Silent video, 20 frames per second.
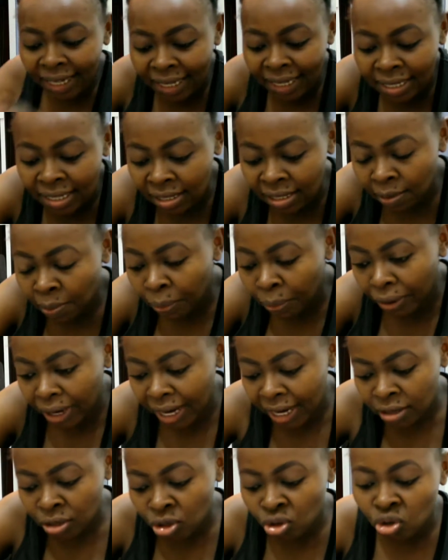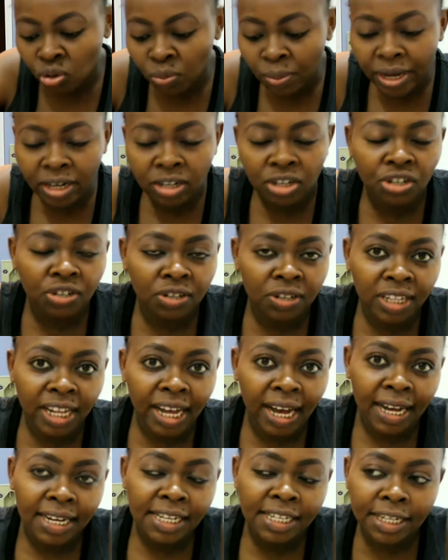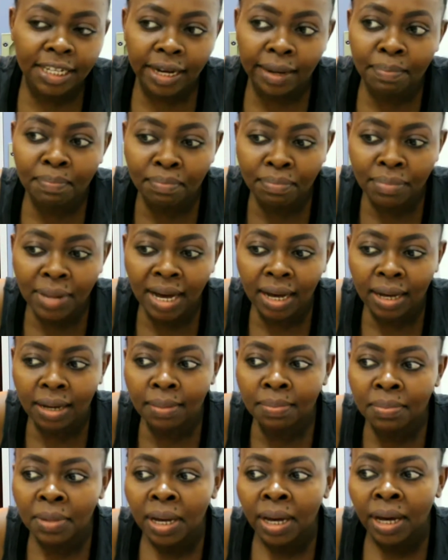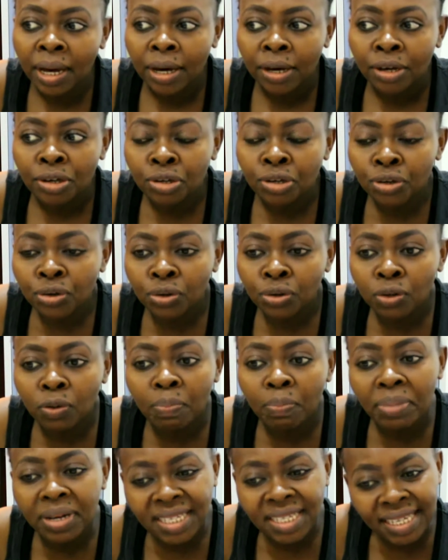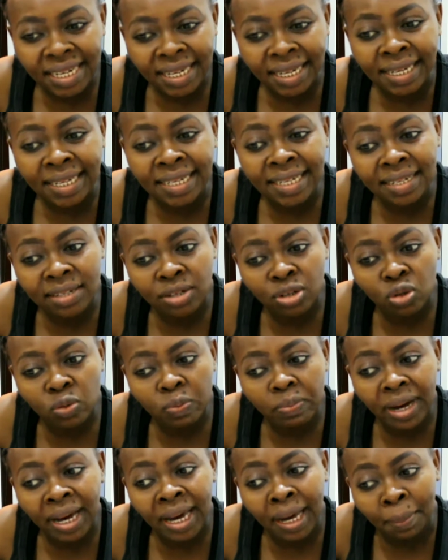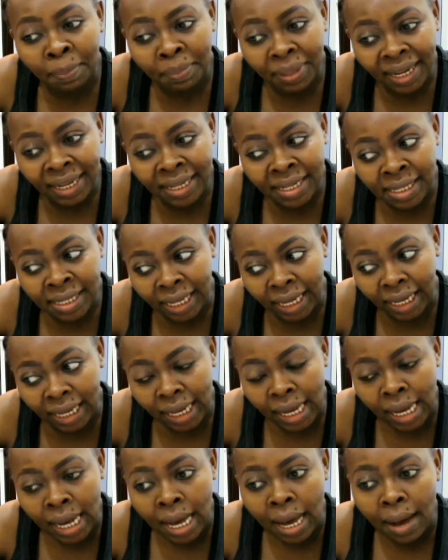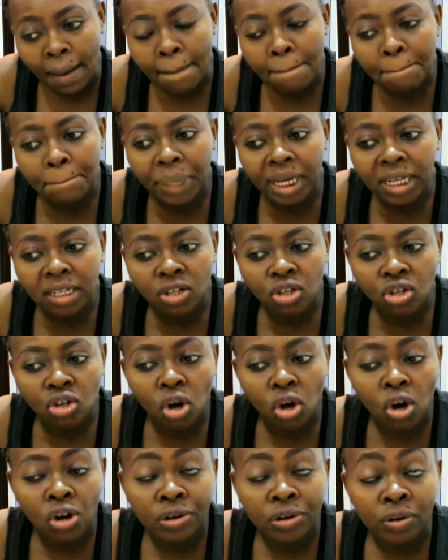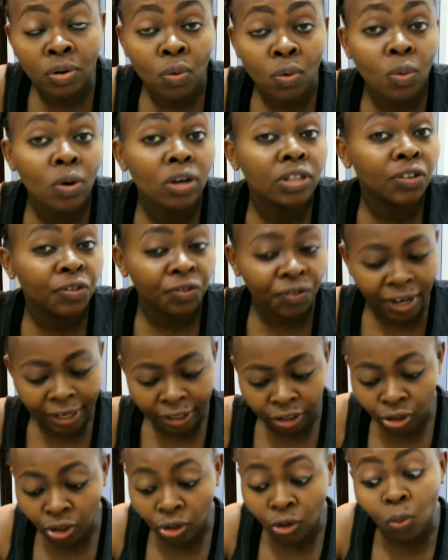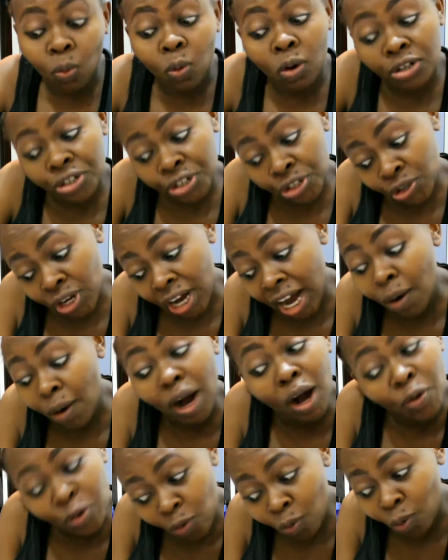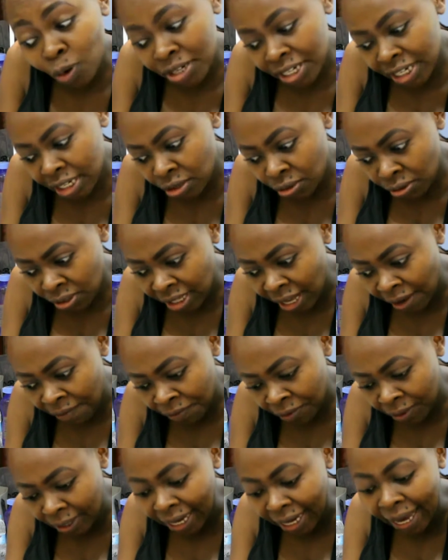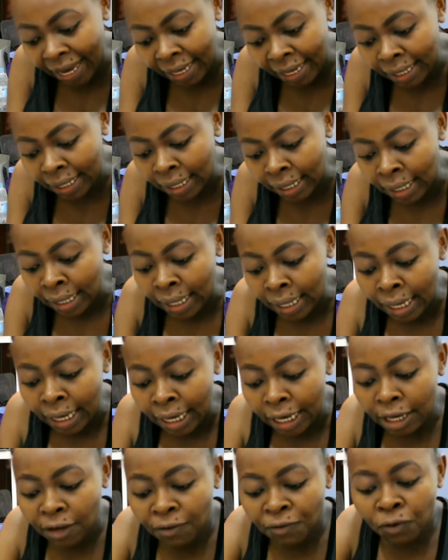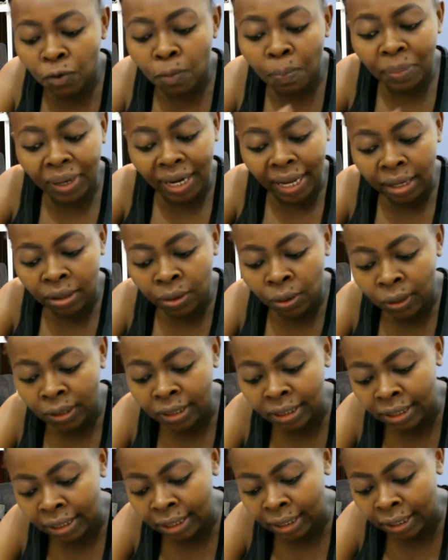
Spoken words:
it is important to mention that you basically need to buy a blender based on what function, how you want it to serve you. Like, if you plan on